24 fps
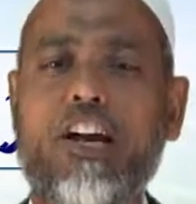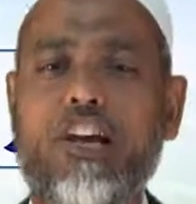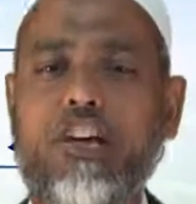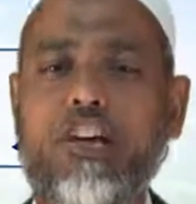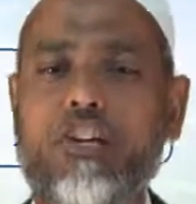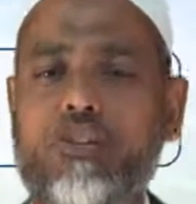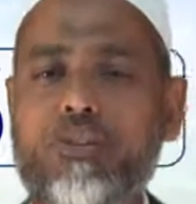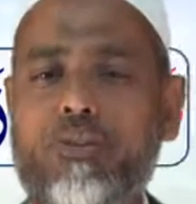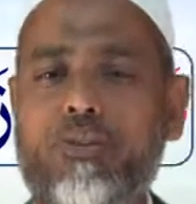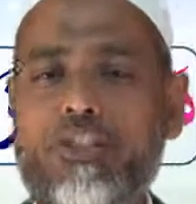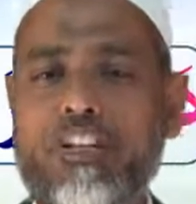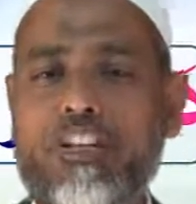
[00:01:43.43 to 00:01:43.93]

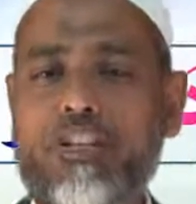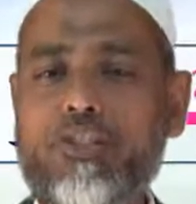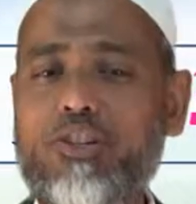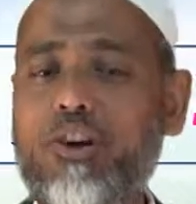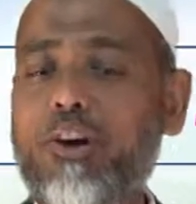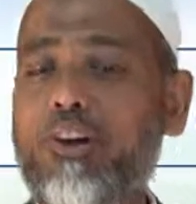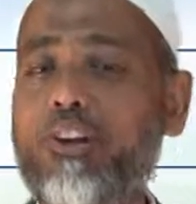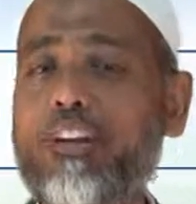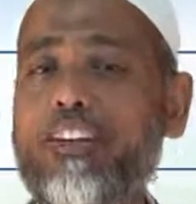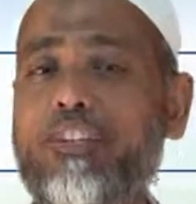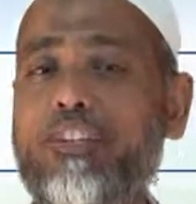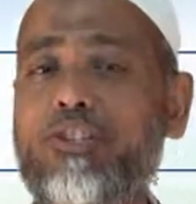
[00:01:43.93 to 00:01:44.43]
You need
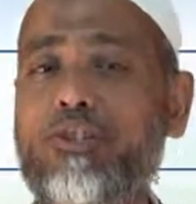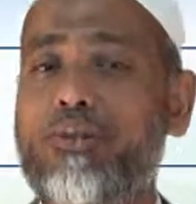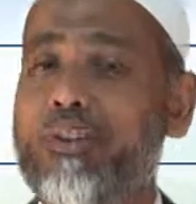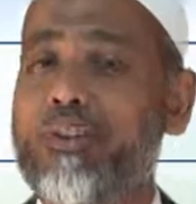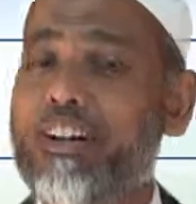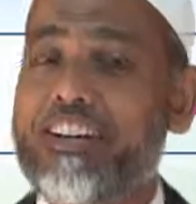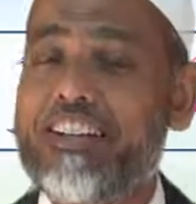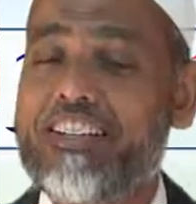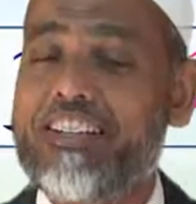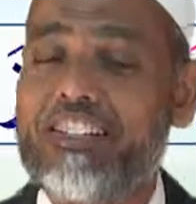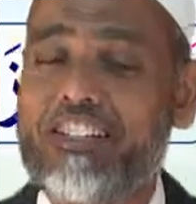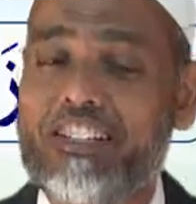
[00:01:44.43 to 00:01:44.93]
only
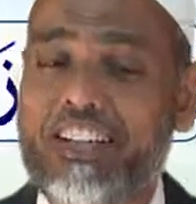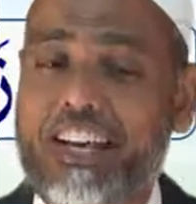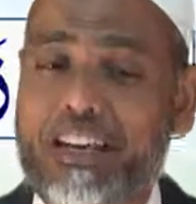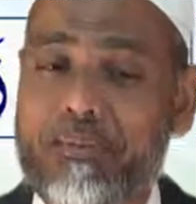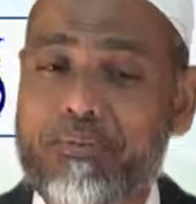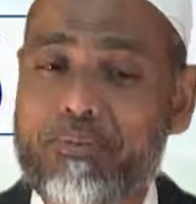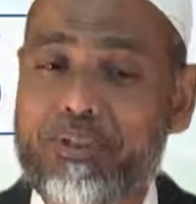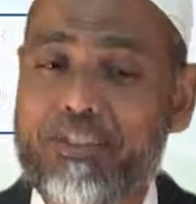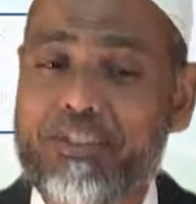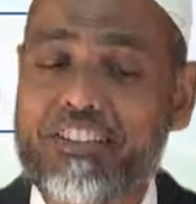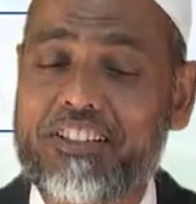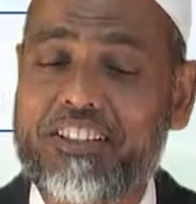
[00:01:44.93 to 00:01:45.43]
20
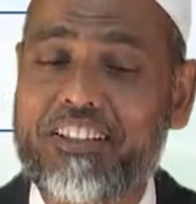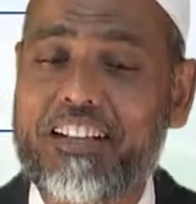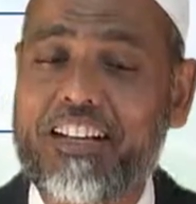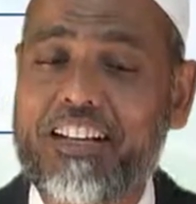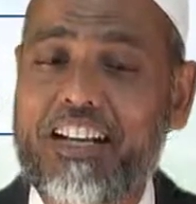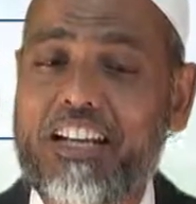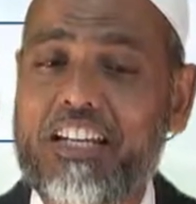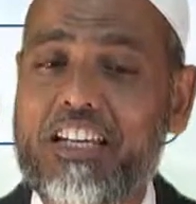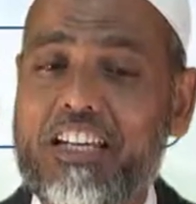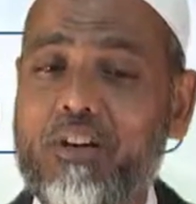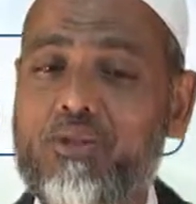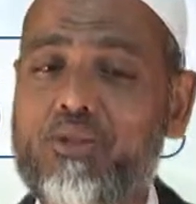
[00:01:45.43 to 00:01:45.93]
shapes.
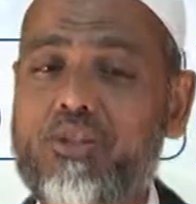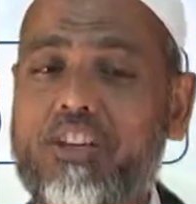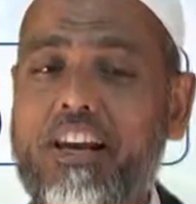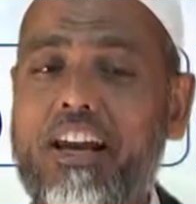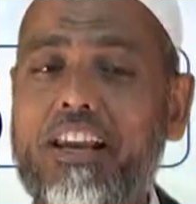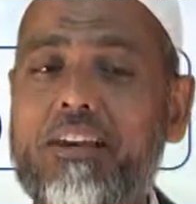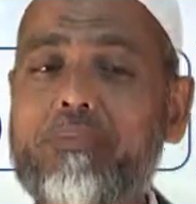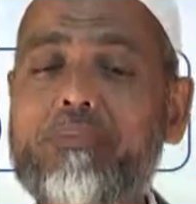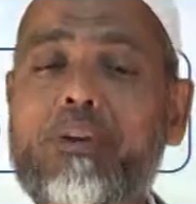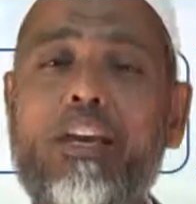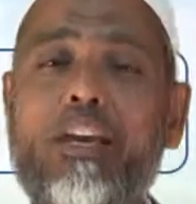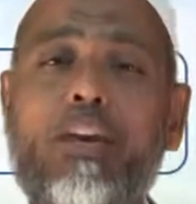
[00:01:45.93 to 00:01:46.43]
Now tell
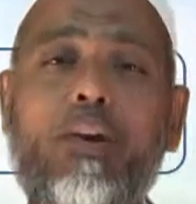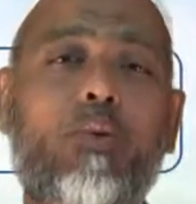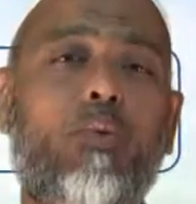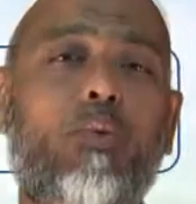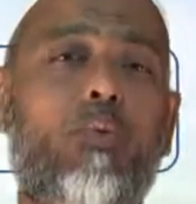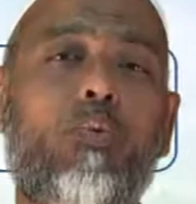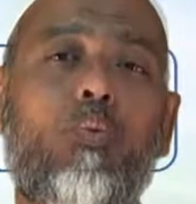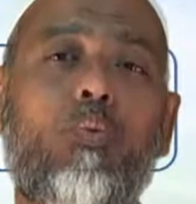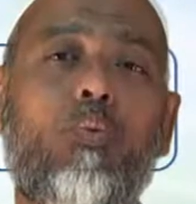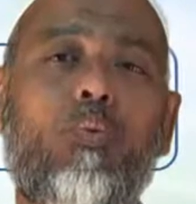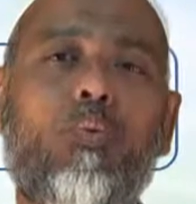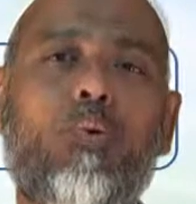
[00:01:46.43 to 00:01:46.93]
me
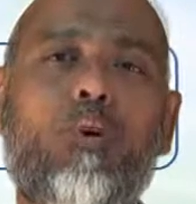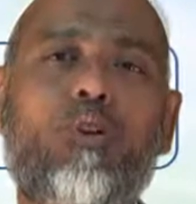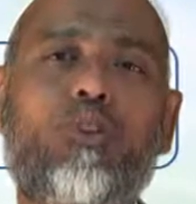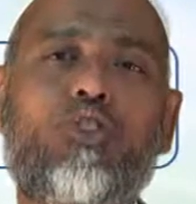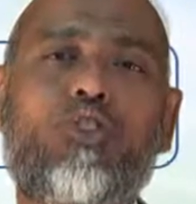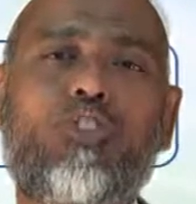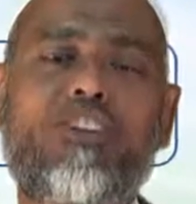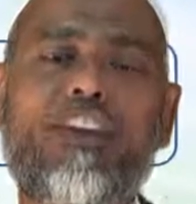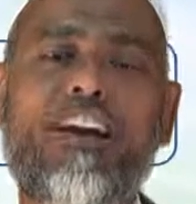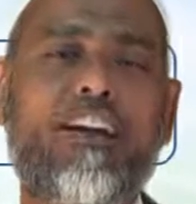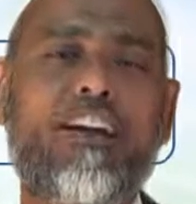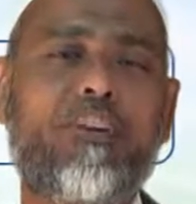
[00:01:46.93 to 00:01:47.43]
which
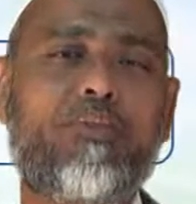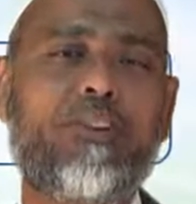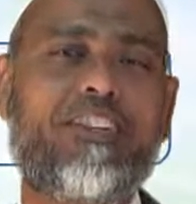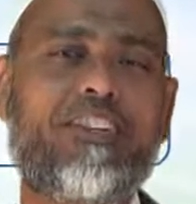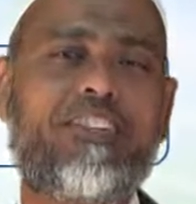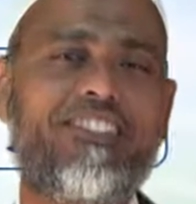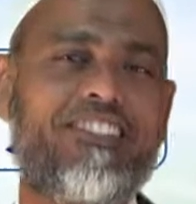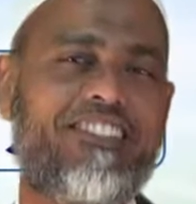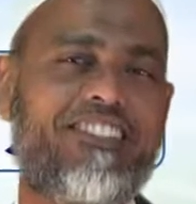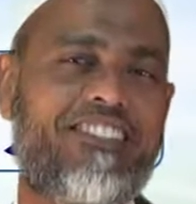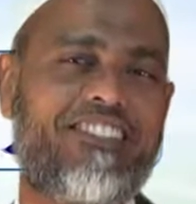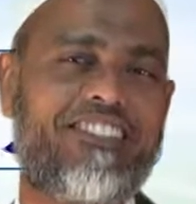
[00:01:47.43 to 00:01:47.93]
language
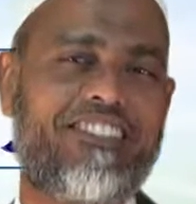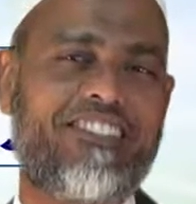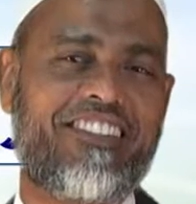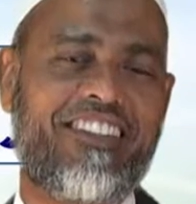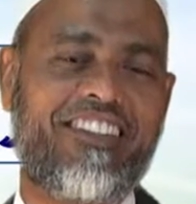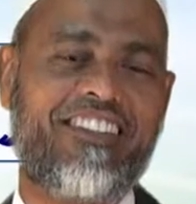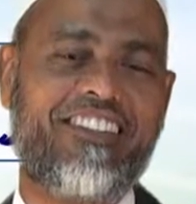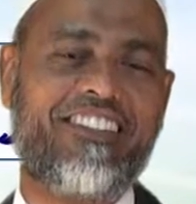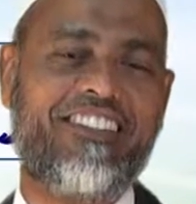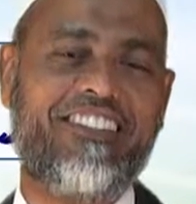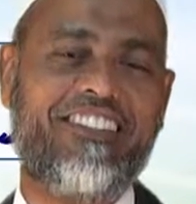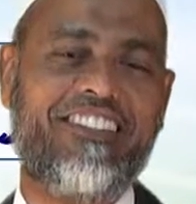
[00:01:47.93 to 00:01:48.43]
is
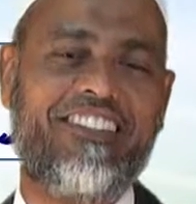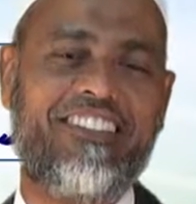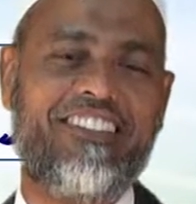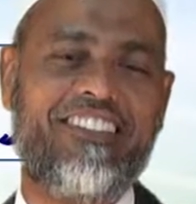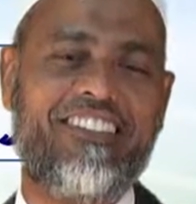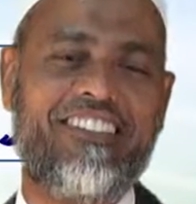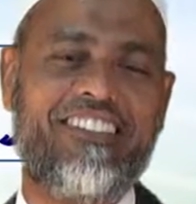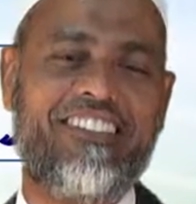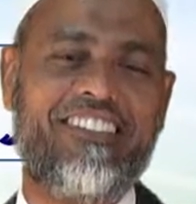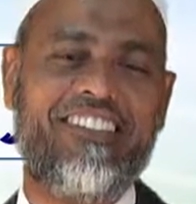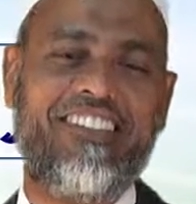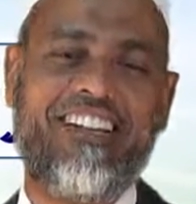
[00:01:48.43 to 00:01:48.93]
easy?
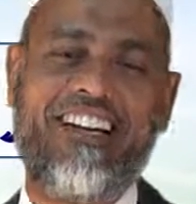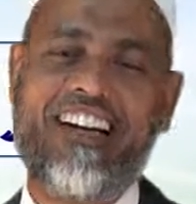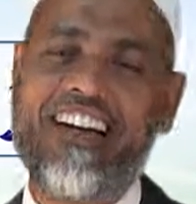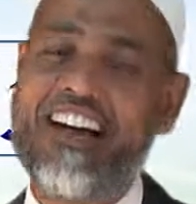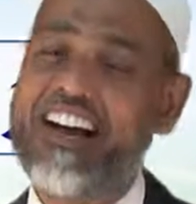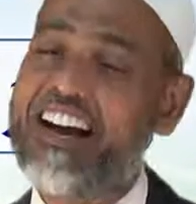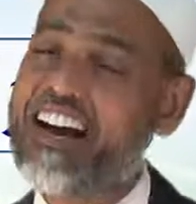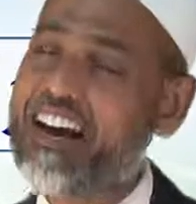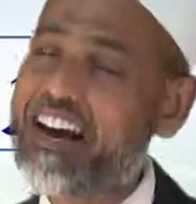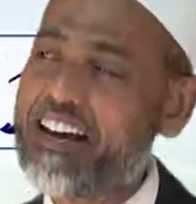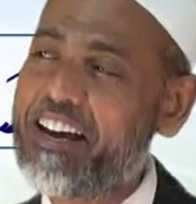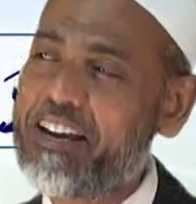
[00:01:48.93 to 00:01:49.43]

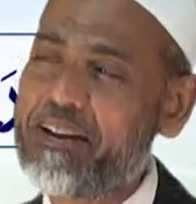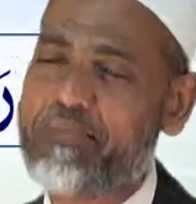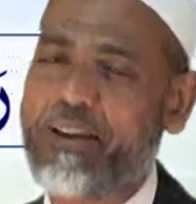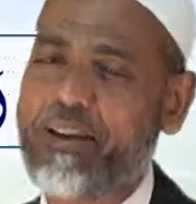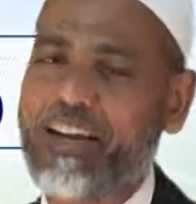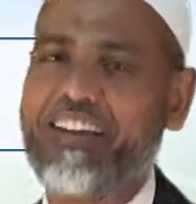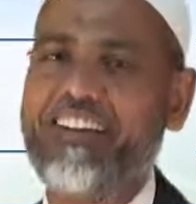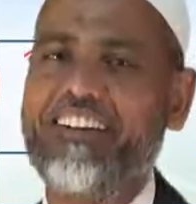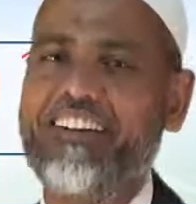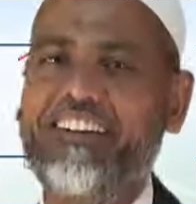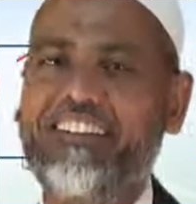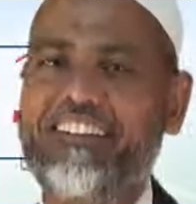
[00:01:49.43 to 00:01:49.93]

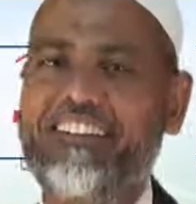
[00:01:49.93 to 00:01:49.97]
Arabic.